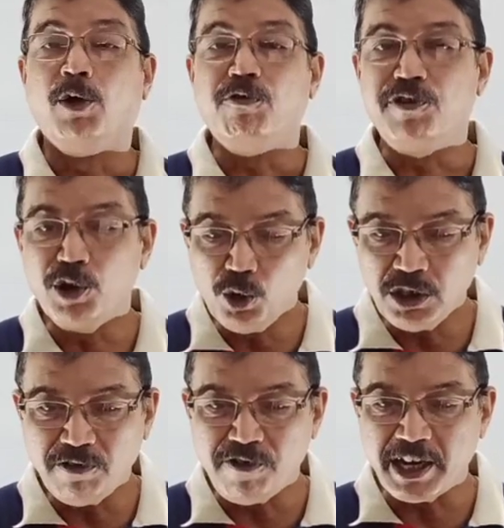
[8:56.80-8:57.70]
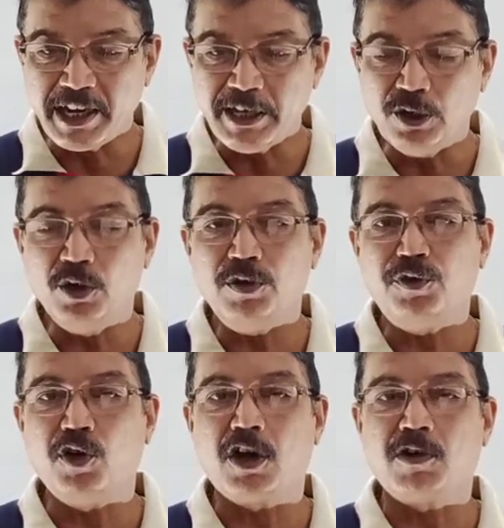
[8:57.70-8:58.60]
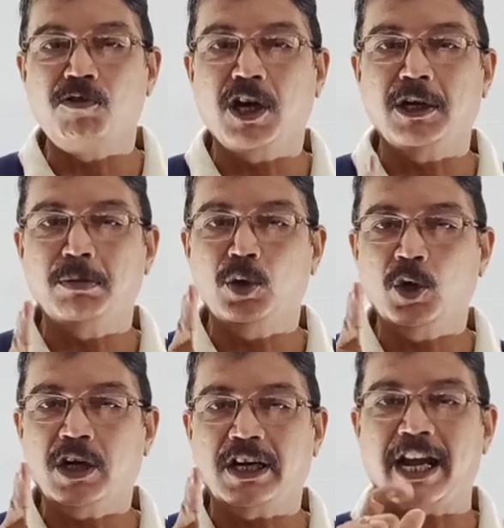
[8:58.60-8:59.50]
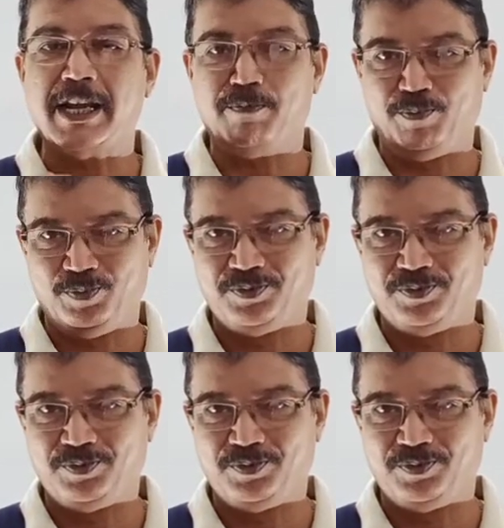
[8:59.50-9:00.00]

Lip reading: view the video for one more time.